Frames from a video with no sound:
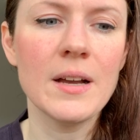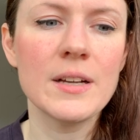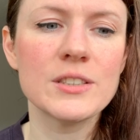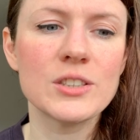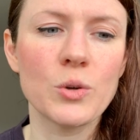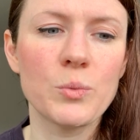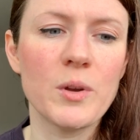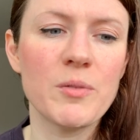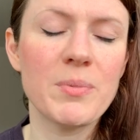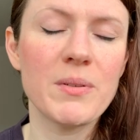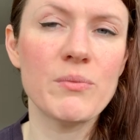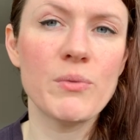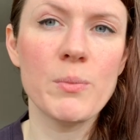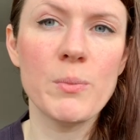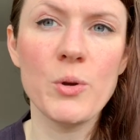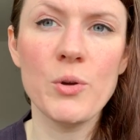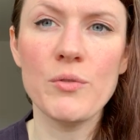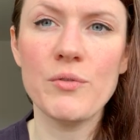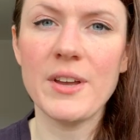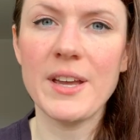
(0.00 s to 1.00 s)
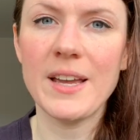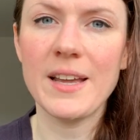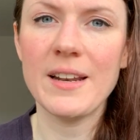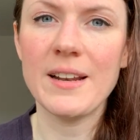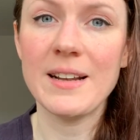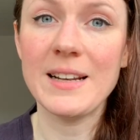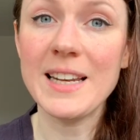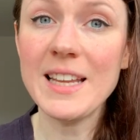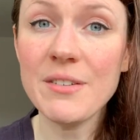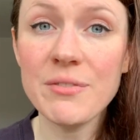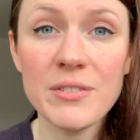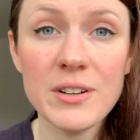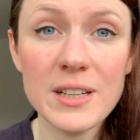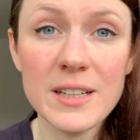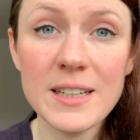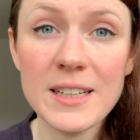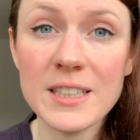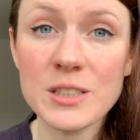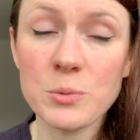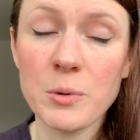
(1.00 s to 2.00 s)
So we've been removing
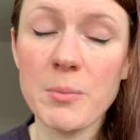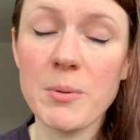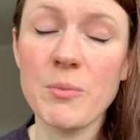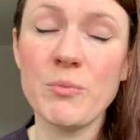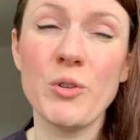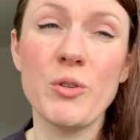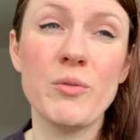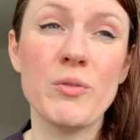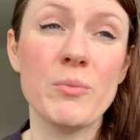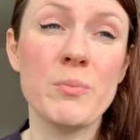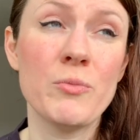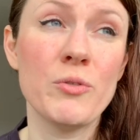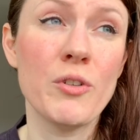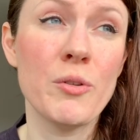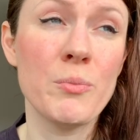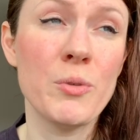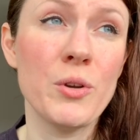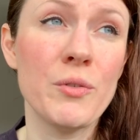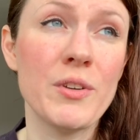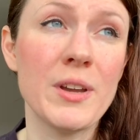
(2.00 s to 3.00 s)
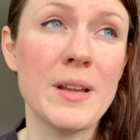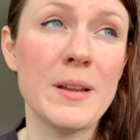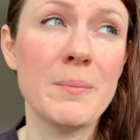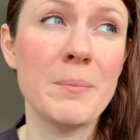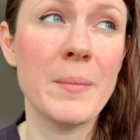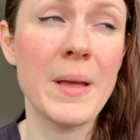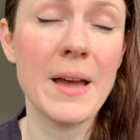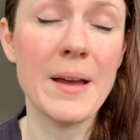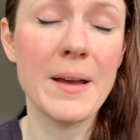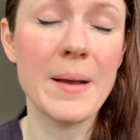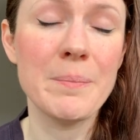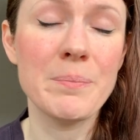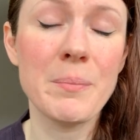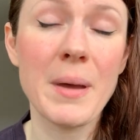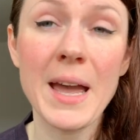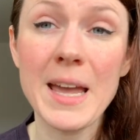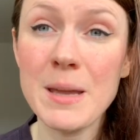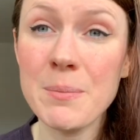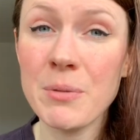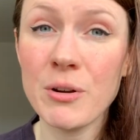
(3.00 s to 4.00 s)
leaflets, we've been removing
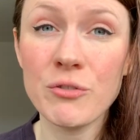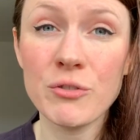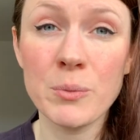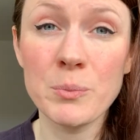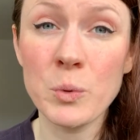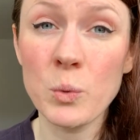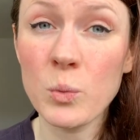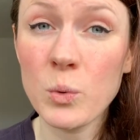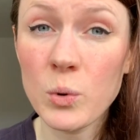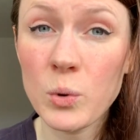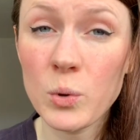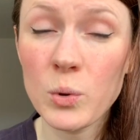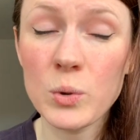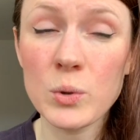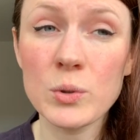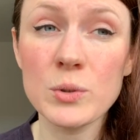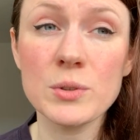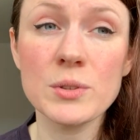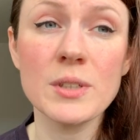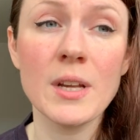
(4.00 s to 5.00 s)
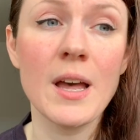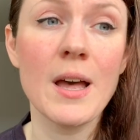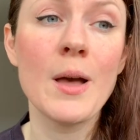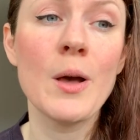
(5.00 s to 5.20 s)
paper from the walls,